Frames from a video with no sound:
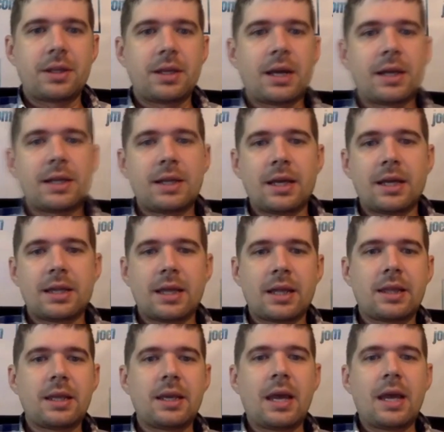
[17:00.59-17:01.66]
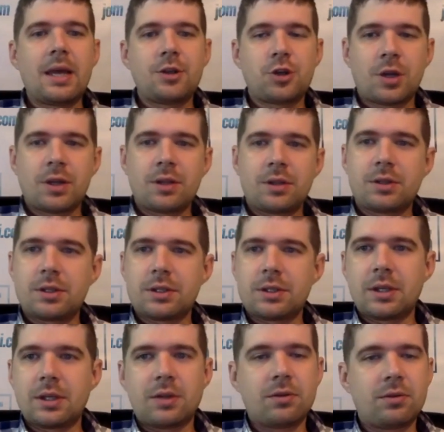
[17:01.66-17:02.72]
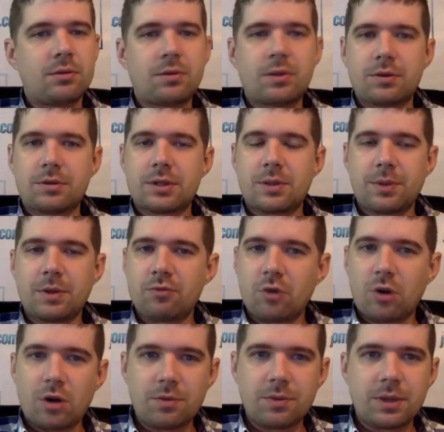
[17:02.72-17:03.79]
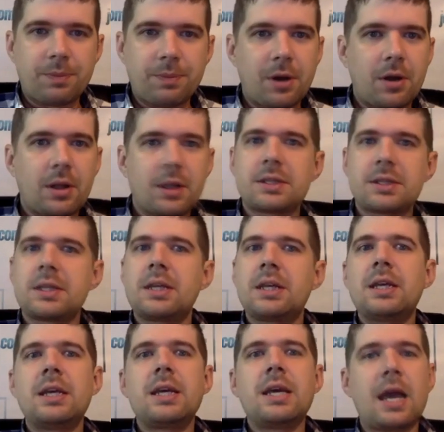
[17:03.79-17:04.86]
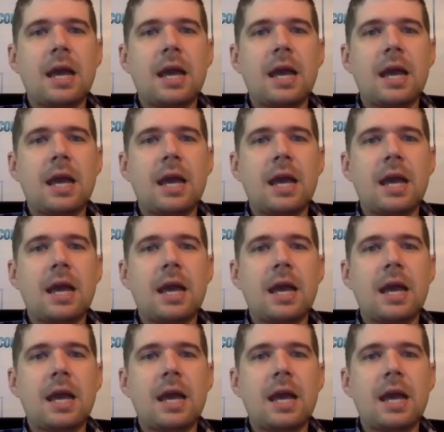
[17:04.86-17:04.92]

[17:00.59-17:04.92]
The idea that the agents there's something wrong with the policy,